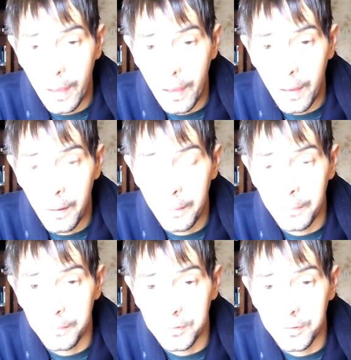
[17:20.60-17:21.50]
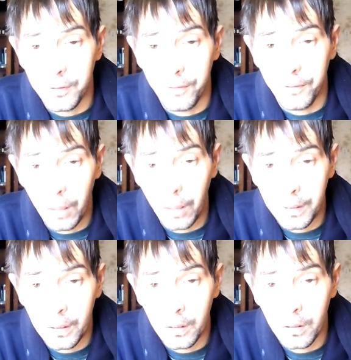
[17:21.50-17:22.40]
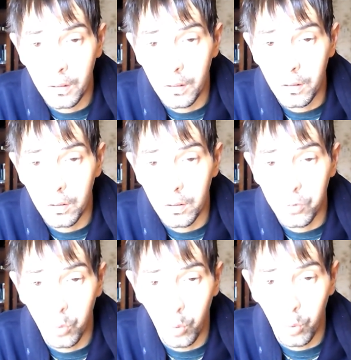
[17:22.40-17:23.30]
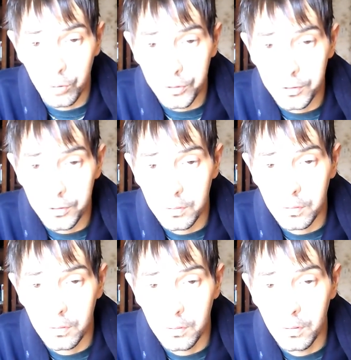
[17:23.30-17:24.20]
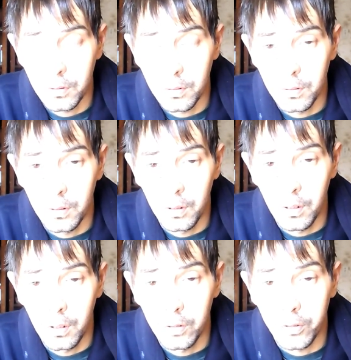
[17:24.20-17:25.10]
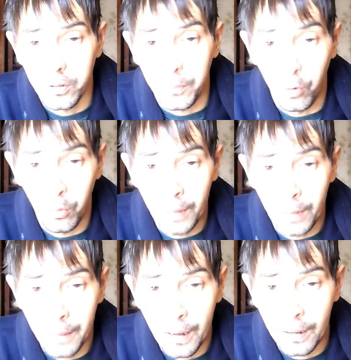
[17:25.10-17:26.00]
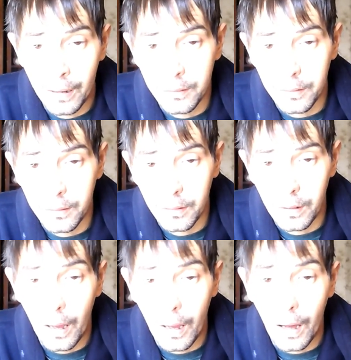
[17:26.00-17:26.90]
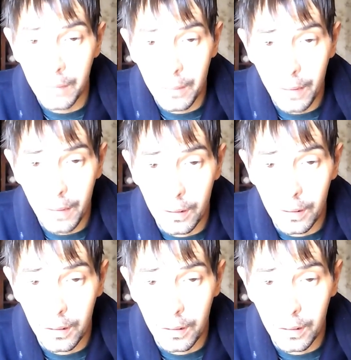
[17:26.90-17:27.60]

am developing tools to pull my mind out of my body,